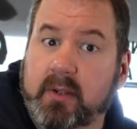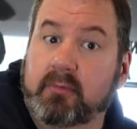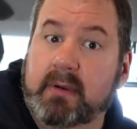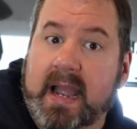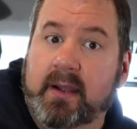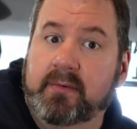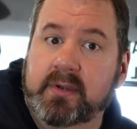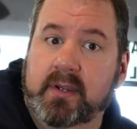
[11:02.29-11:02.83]

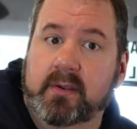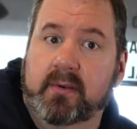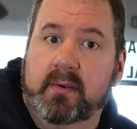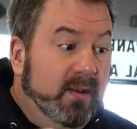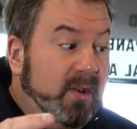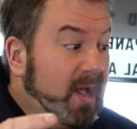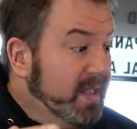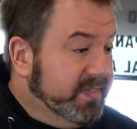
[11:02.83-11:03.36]
around you.
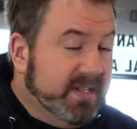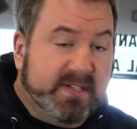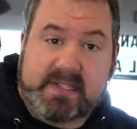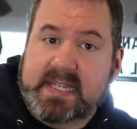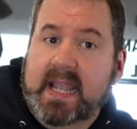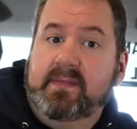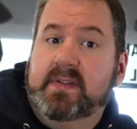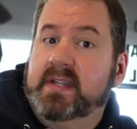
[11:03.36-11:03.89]
Not the
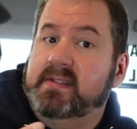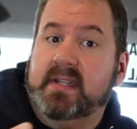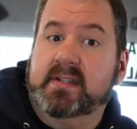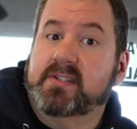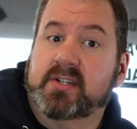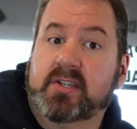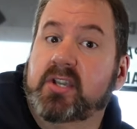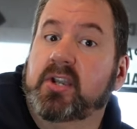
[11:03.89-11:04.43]
safeness and
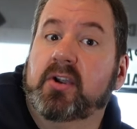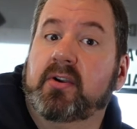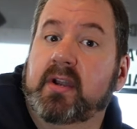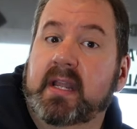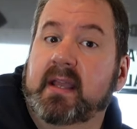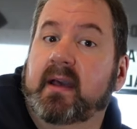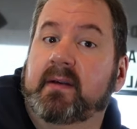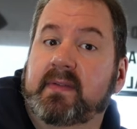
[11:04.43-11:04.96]

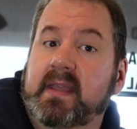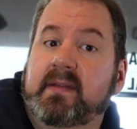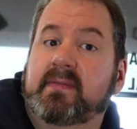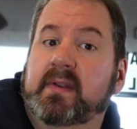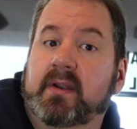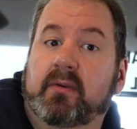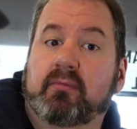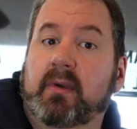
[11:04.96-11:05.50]
security of
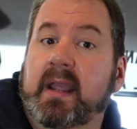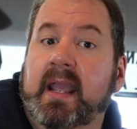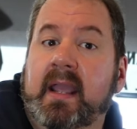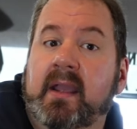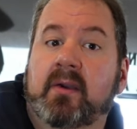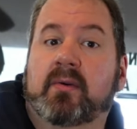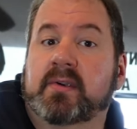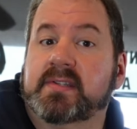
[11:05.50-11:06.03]
even a
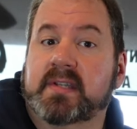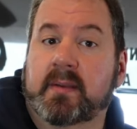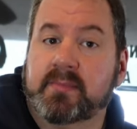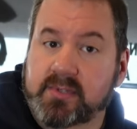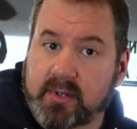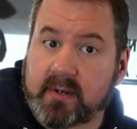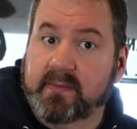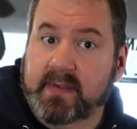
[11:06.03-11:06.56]
ring or some
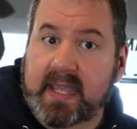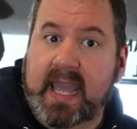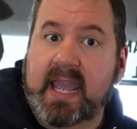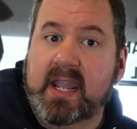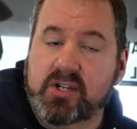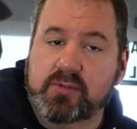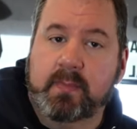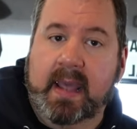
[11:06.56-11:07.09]
sort of
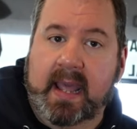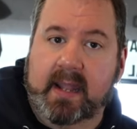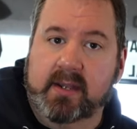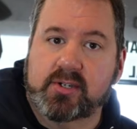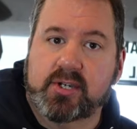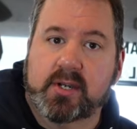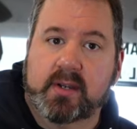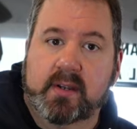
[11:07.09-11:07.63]
cage
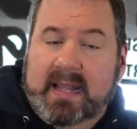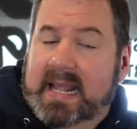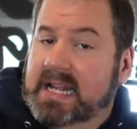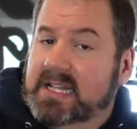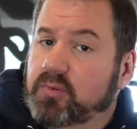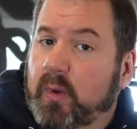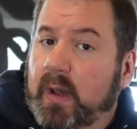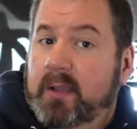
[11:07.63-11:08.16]
match.
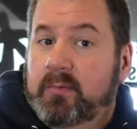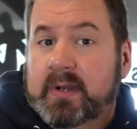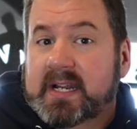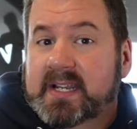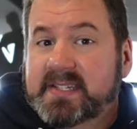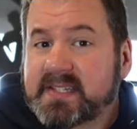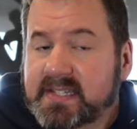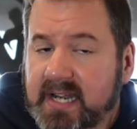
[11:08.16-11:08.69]
That's why when I
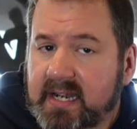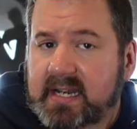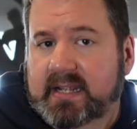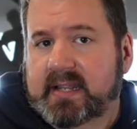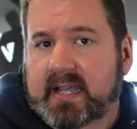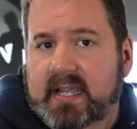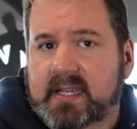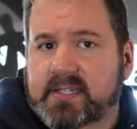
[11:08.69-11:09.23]
study
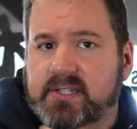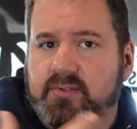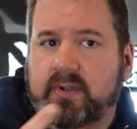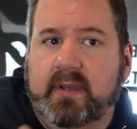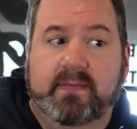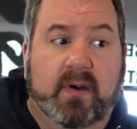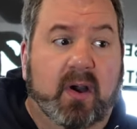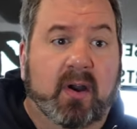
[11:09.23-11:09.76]
the history
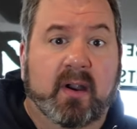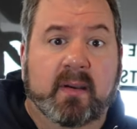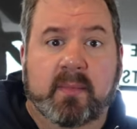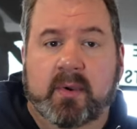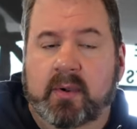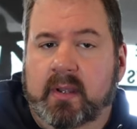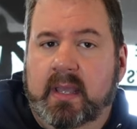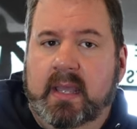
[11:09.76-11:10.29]
of
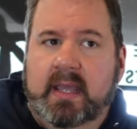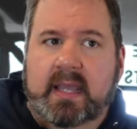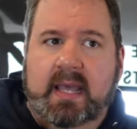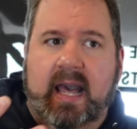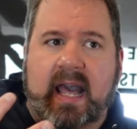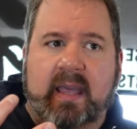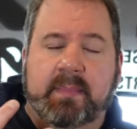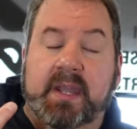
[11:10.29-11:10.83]
armor,
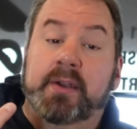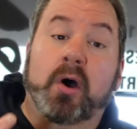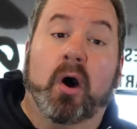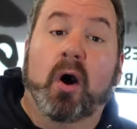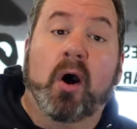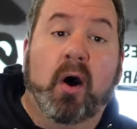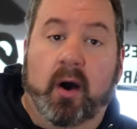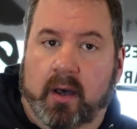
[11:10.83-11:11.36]
I'm in
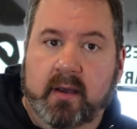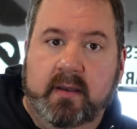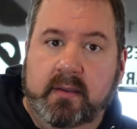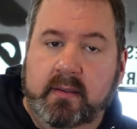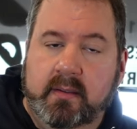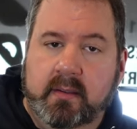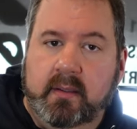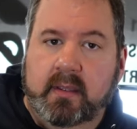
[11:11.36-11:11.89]
awe,
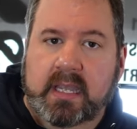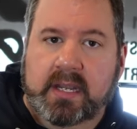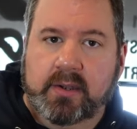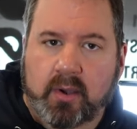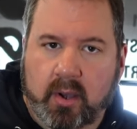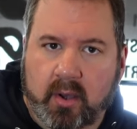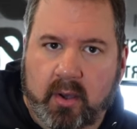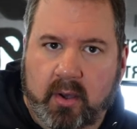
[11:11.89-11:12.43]

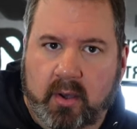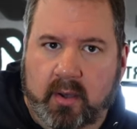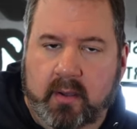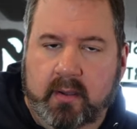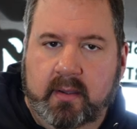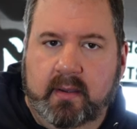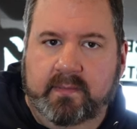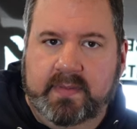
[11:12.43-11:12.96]
in awe
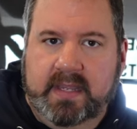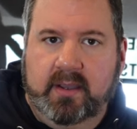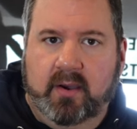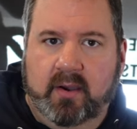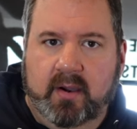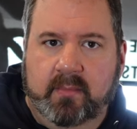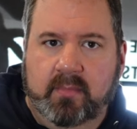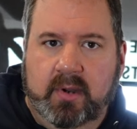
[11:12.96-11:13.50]
of the
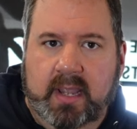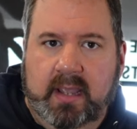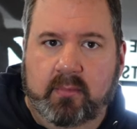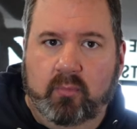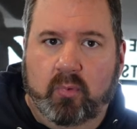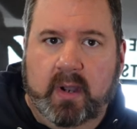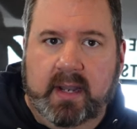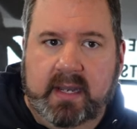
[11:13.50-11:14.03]
armor
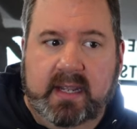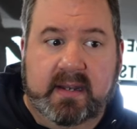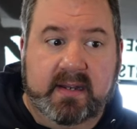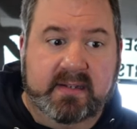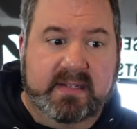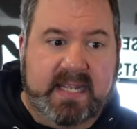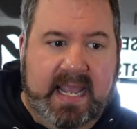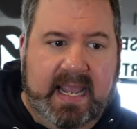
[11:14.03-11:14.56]
and what it
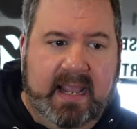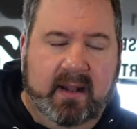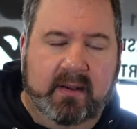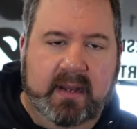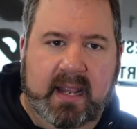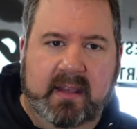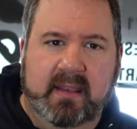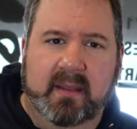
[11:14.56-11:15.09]
entailed
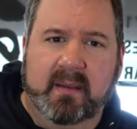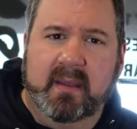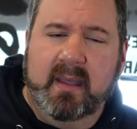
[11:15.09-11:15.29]
and the